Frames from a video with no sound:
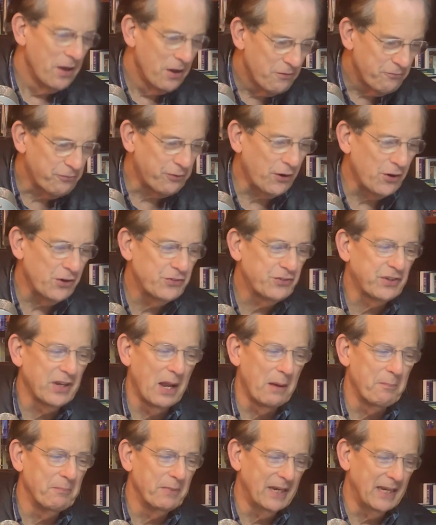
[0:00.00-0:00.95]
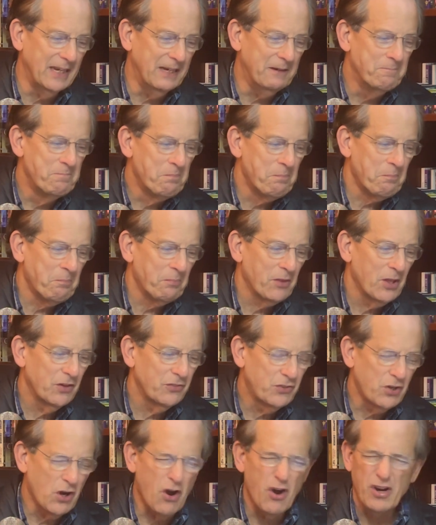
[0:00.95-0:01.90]
First, let me
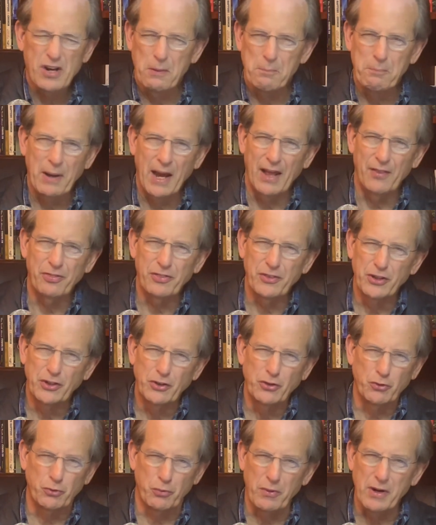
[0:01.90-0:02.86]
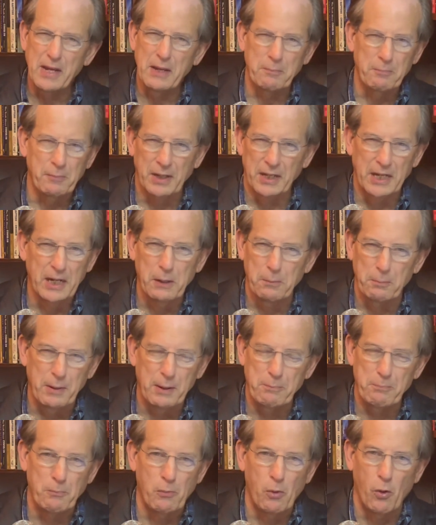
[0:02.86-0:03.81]
talk about the dream a little
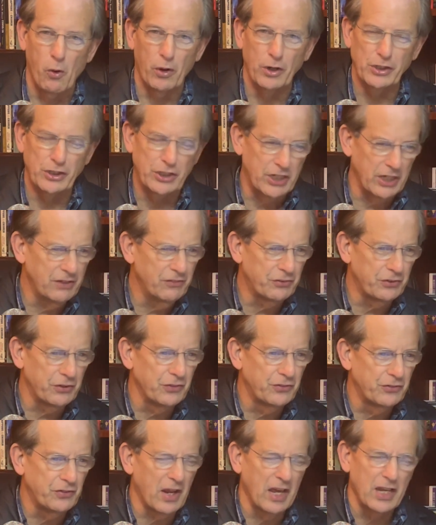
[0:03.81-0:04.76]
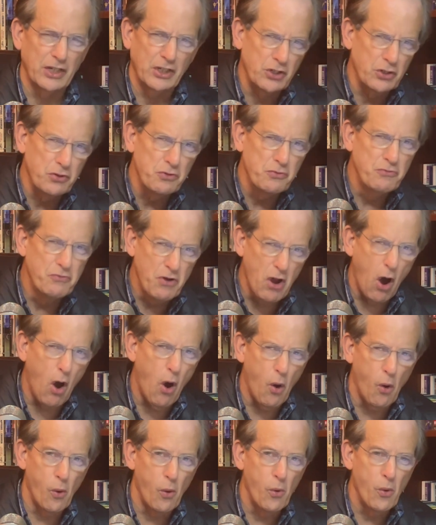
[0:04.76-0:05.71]
bit more. Jesus said, You
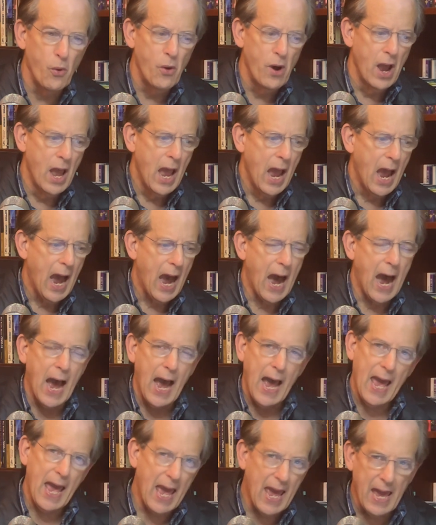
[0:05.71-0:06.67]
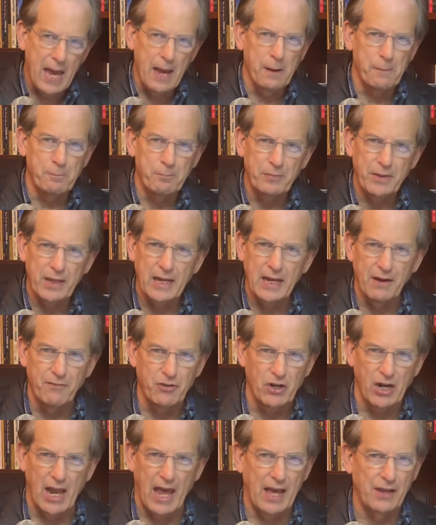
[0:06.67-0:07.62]
know I am the
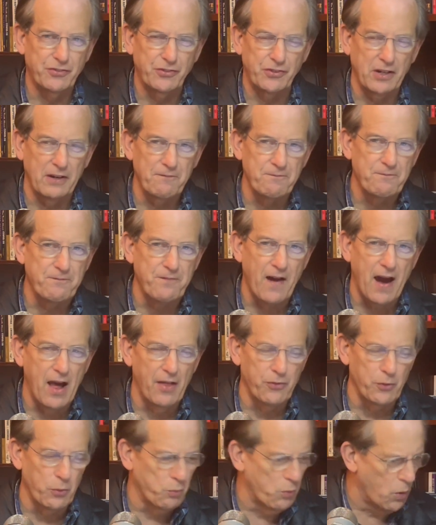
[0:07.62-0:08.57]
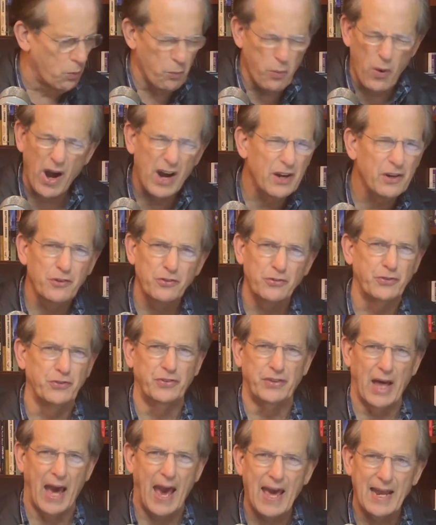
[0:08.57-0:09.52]
everlasting Father. Well, where
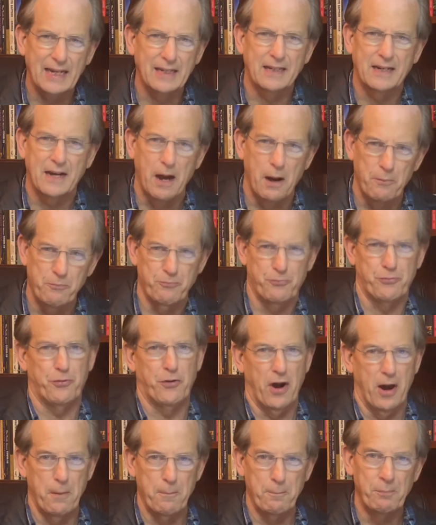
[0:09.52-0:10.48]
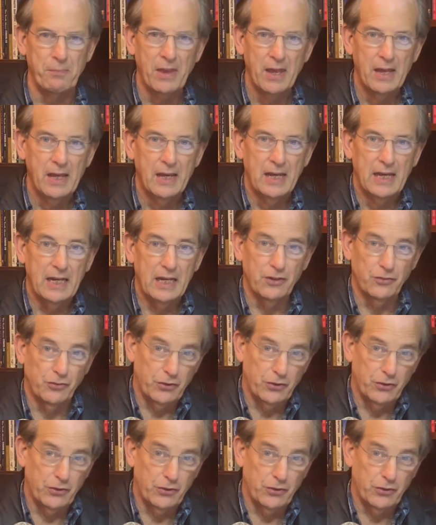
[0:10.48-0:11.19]
does that come from? Is